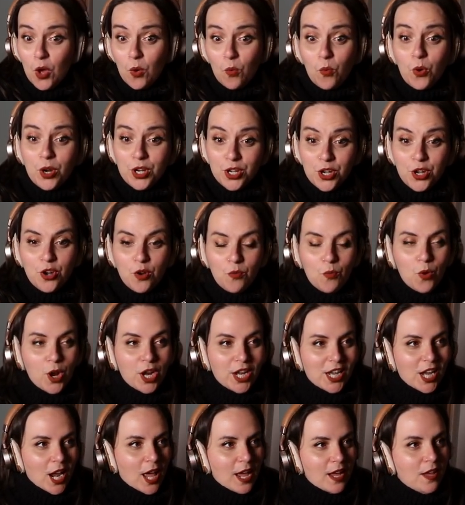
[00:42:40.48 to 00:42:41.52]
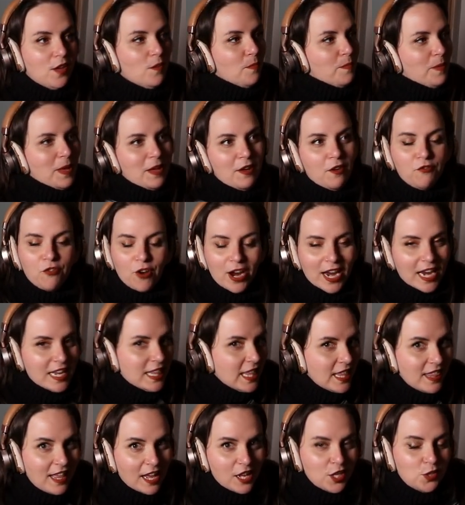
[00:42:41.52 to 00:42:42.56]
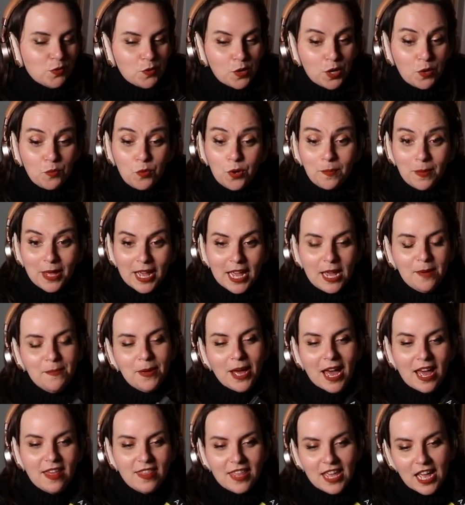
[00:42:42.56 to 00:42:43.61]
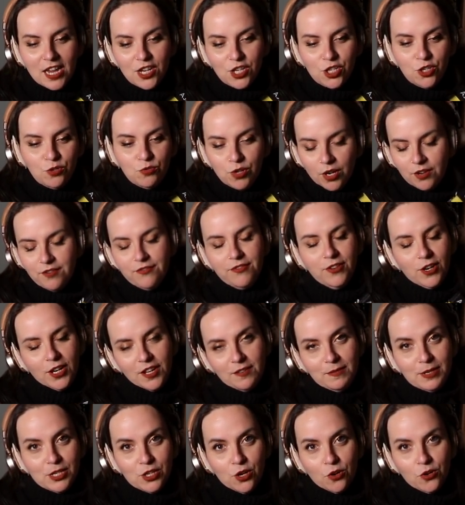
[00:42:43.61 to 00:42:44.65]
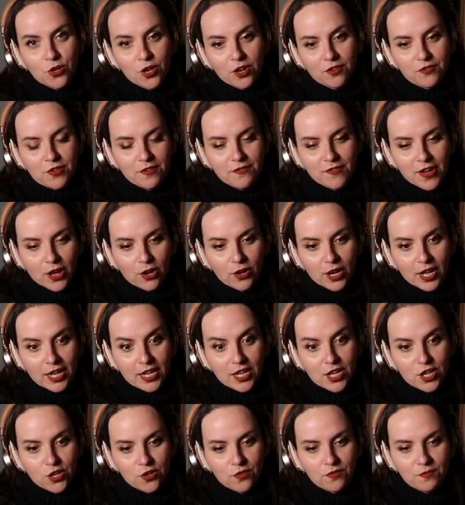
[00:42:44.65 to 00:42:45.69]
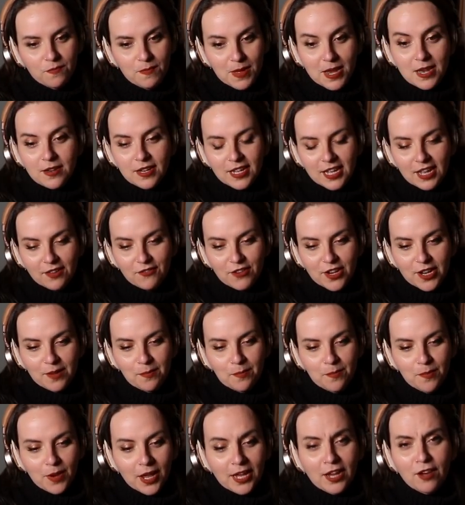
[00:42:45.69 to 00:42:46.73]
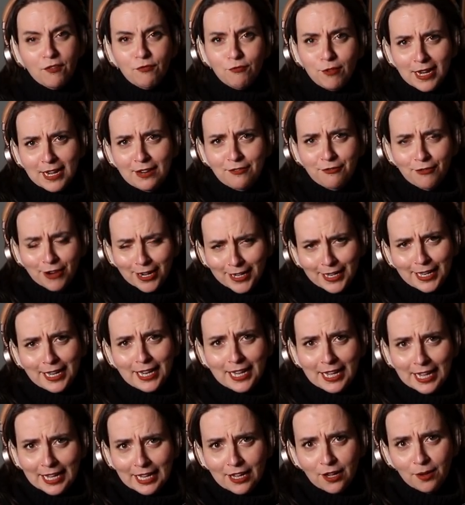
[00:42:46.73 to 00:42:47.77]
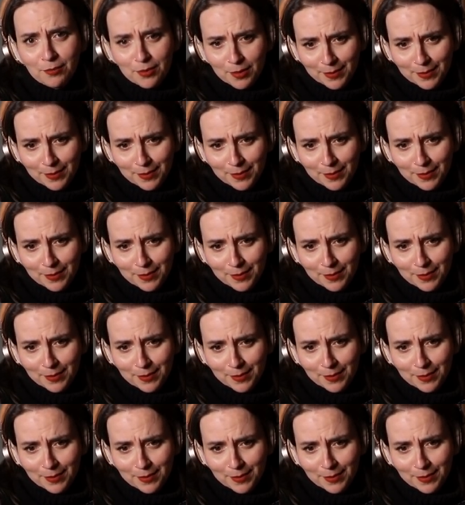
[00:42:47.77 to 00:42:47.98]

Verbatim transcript: would would like be afraid that that's what it would be, but at the end you don't feel like you've been told off. You felt like you've been given a like a really friendly kick up the